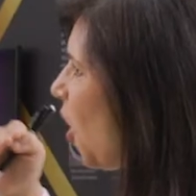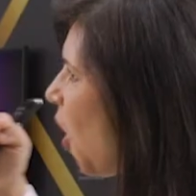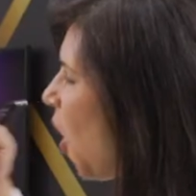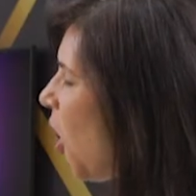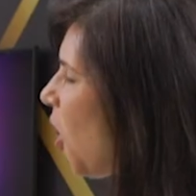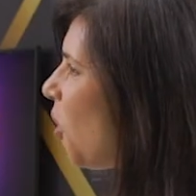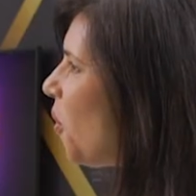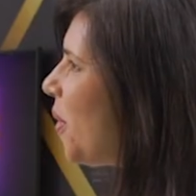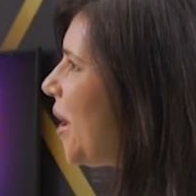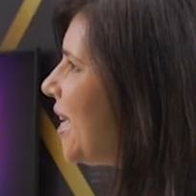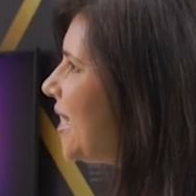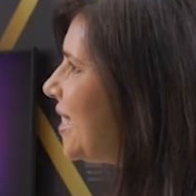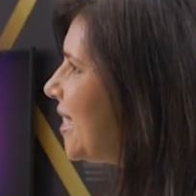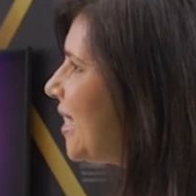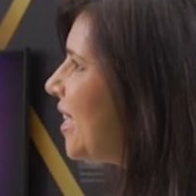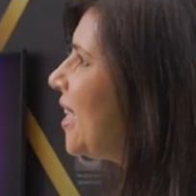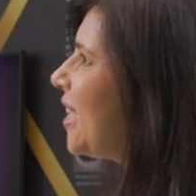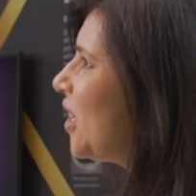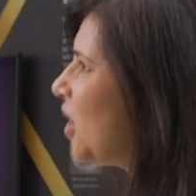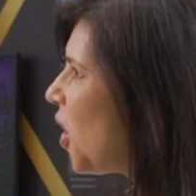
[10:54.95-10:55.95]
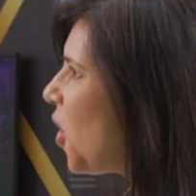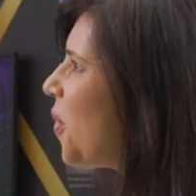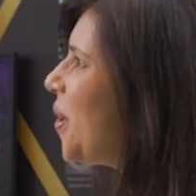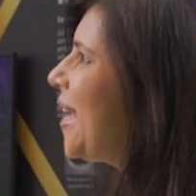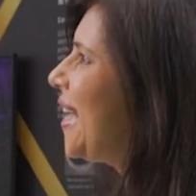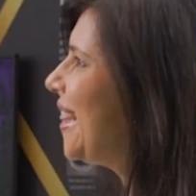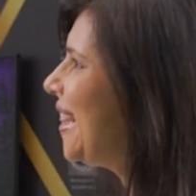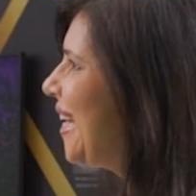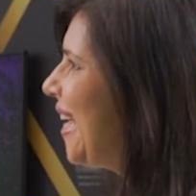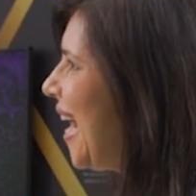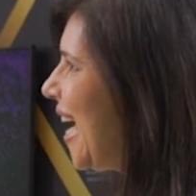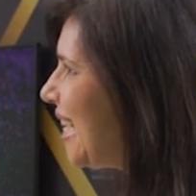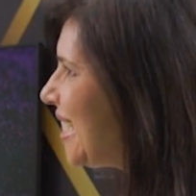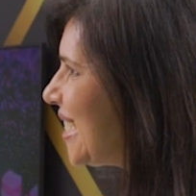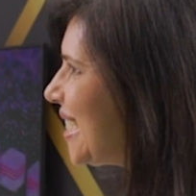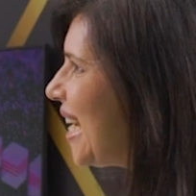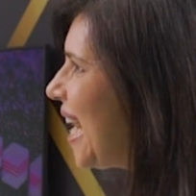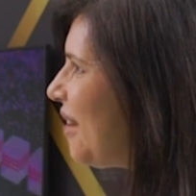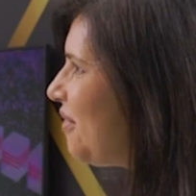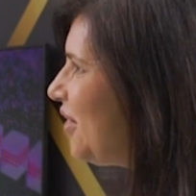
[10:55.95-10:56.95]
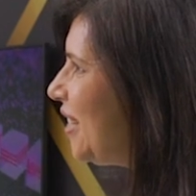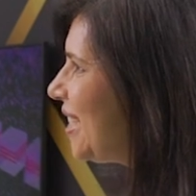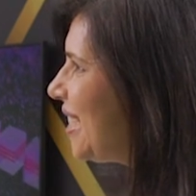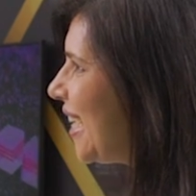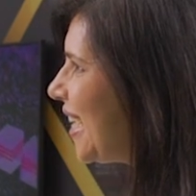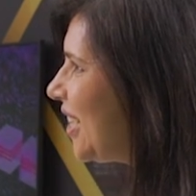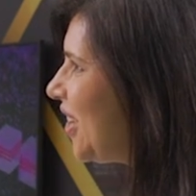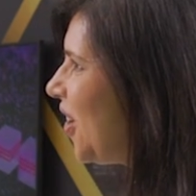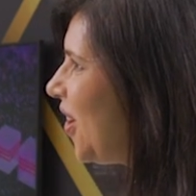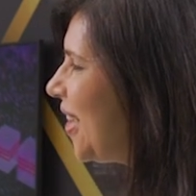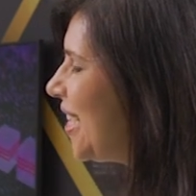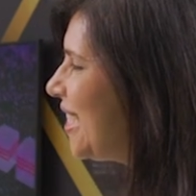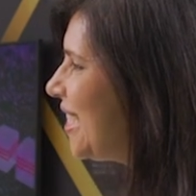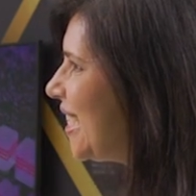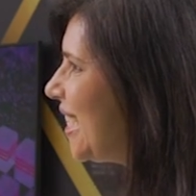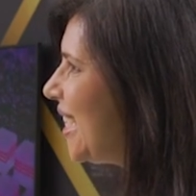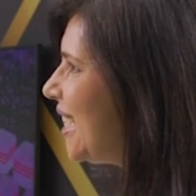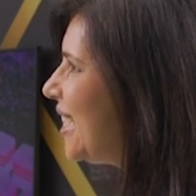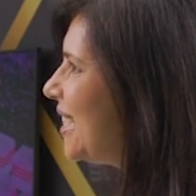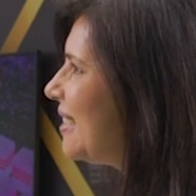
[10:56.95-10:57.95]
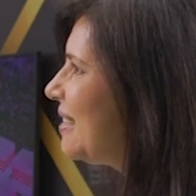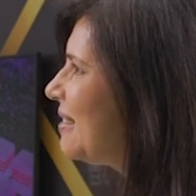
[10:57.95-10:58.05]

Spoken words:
always going in the next level technology?